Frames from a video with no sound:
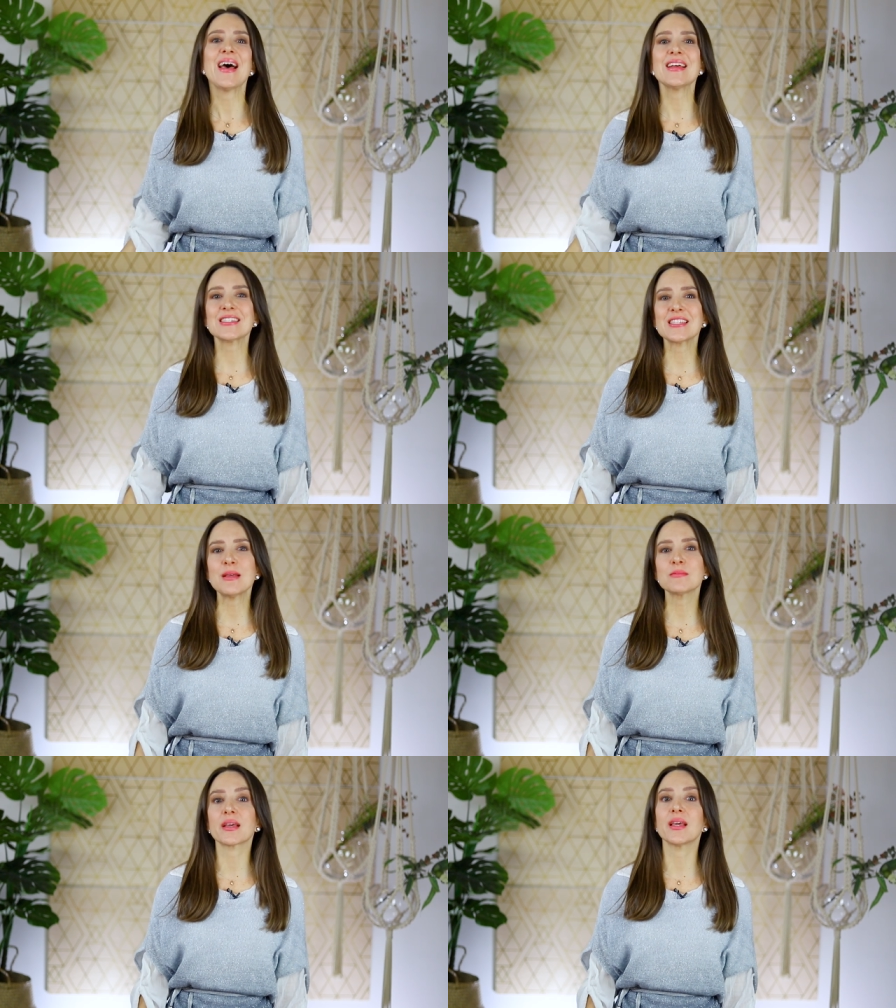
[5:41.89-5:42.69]
and
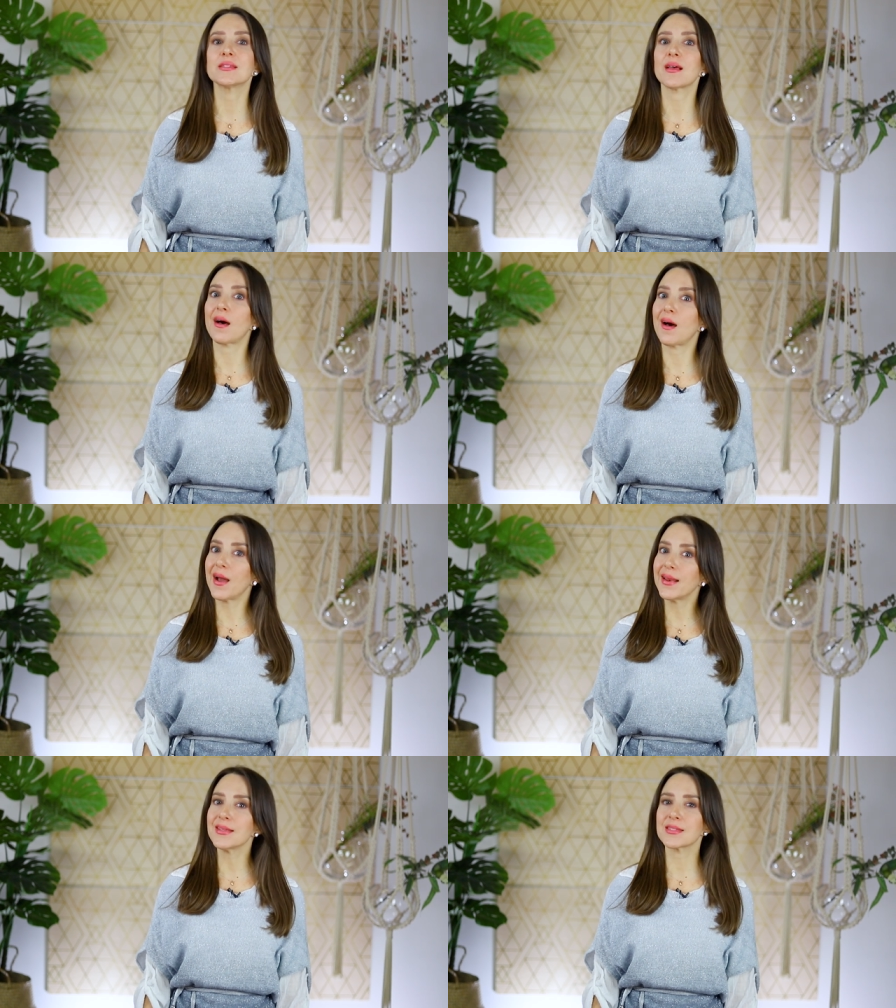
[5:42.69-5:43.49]
seems like he's
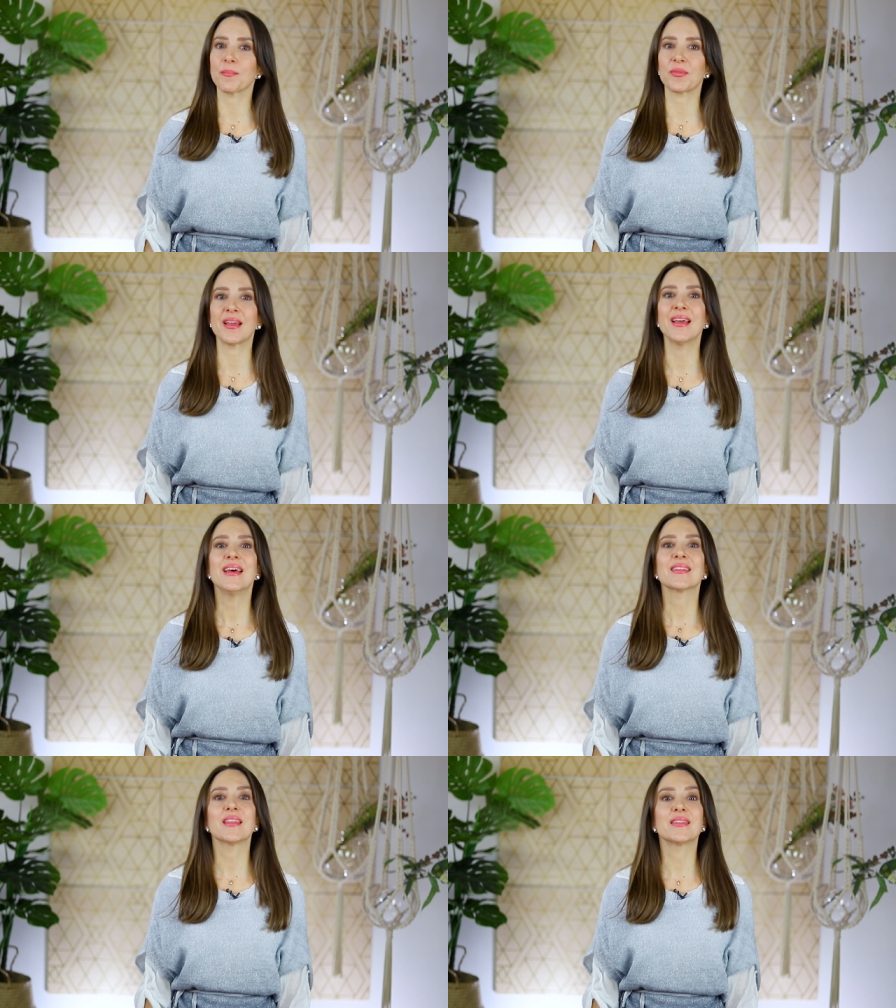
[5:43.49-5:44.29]
hiding something,
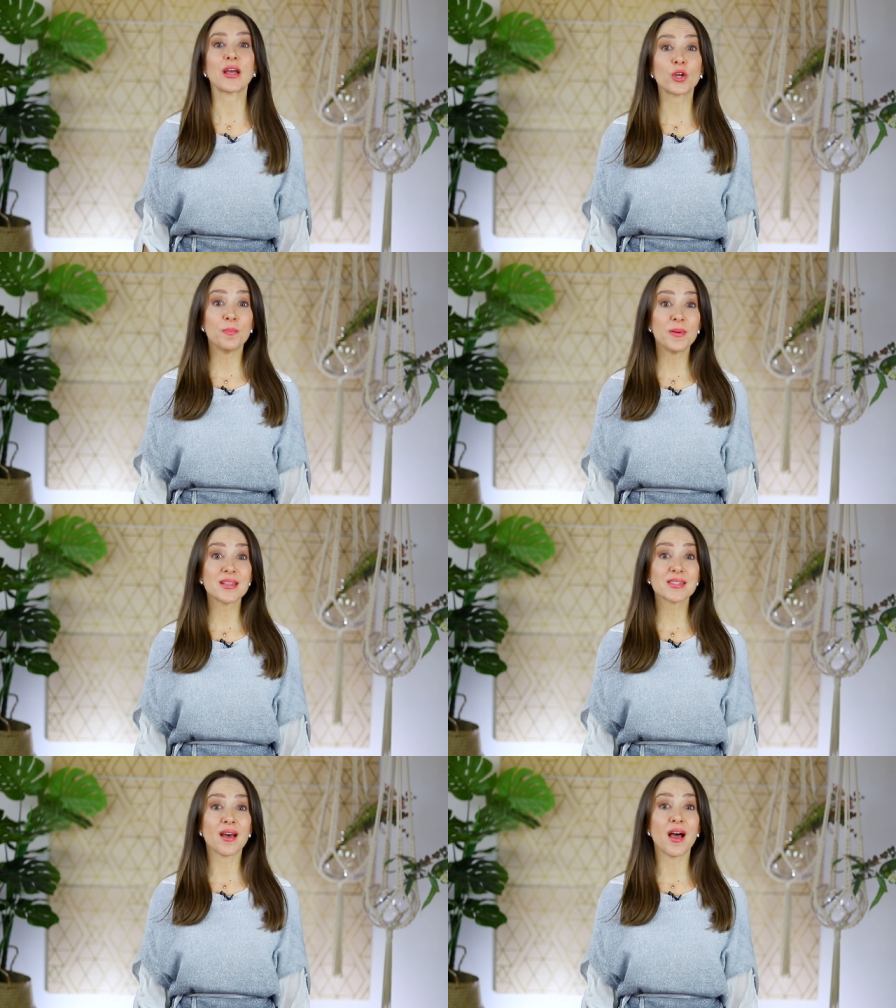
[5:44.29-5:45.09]
then that could be
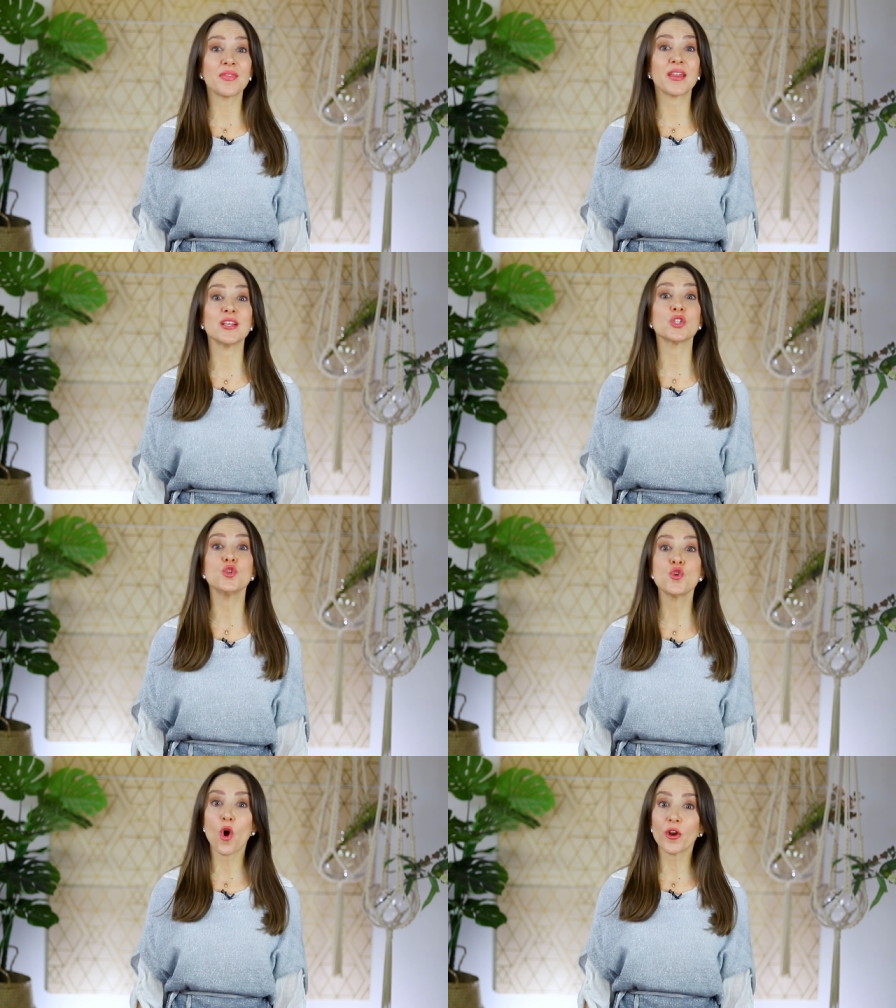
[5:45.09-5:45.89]
a sign that he's
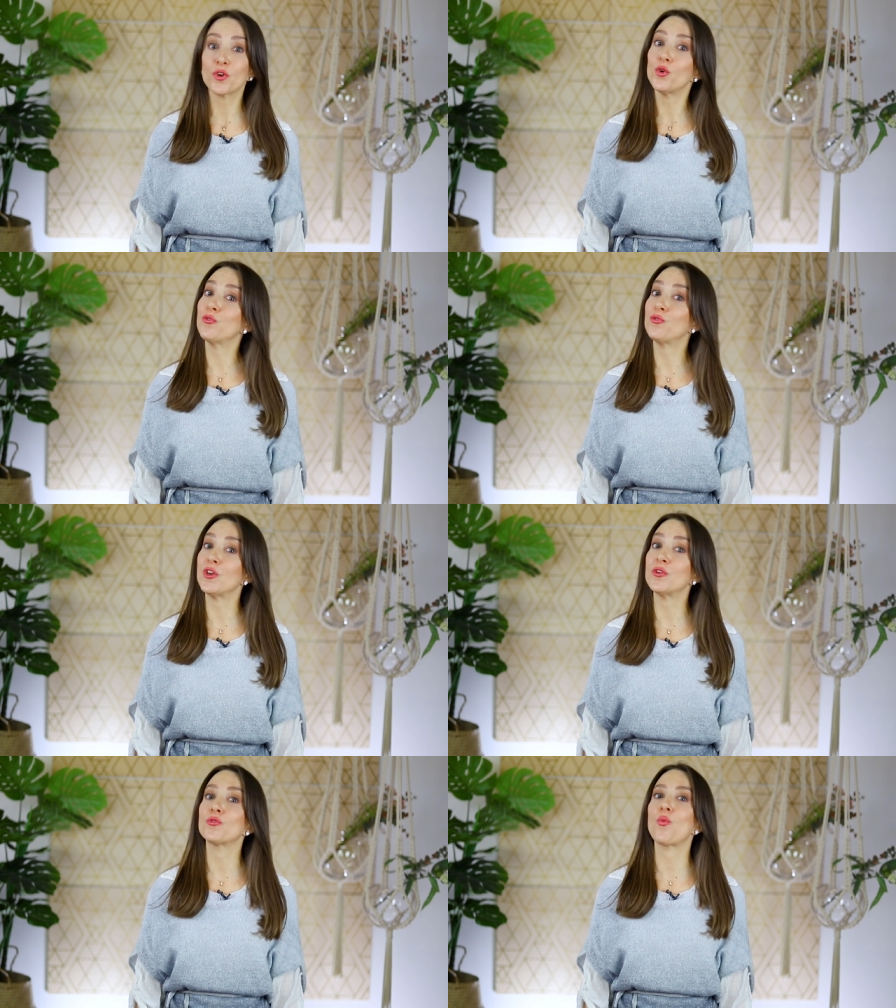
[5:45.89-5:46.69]
not a good
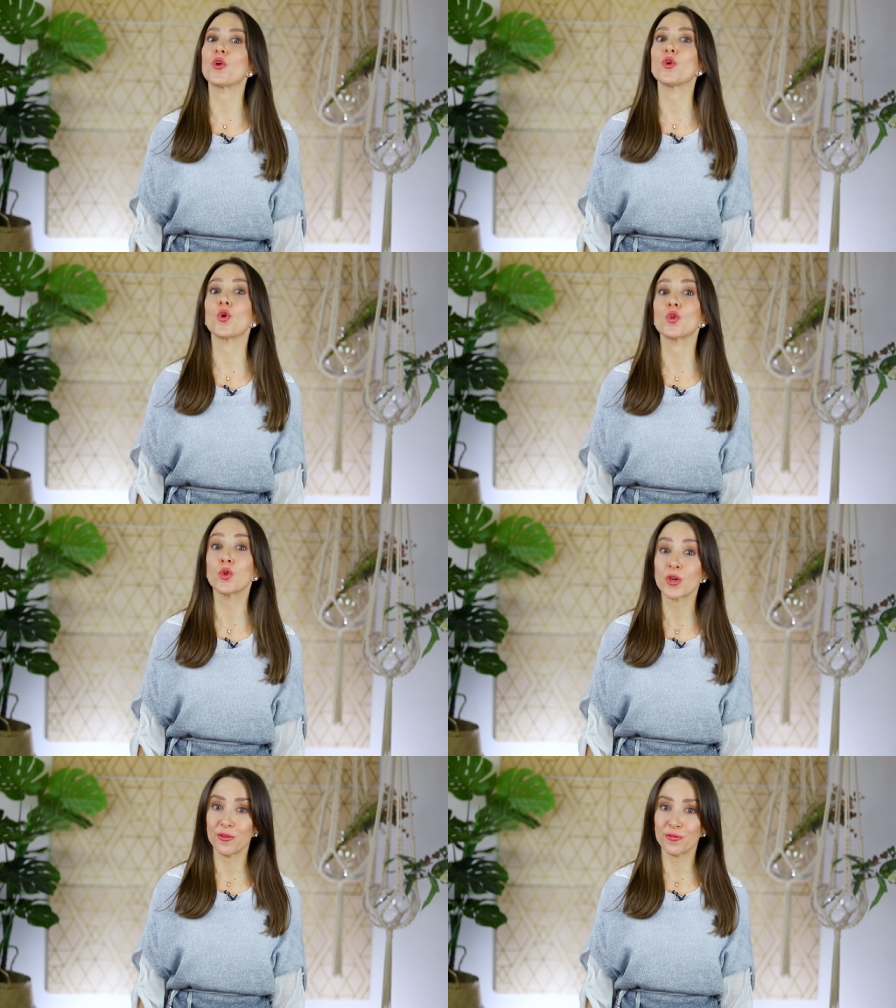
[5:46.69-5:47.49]
fit for what you're
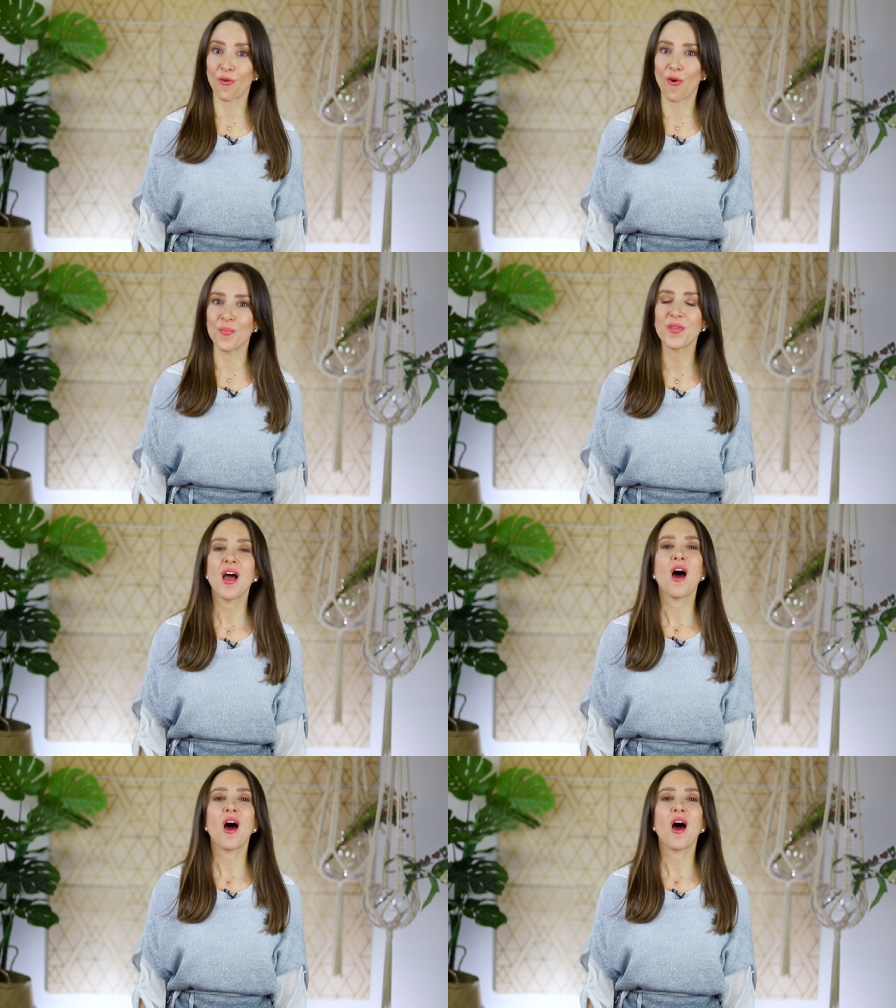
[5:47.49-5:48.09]
looking for.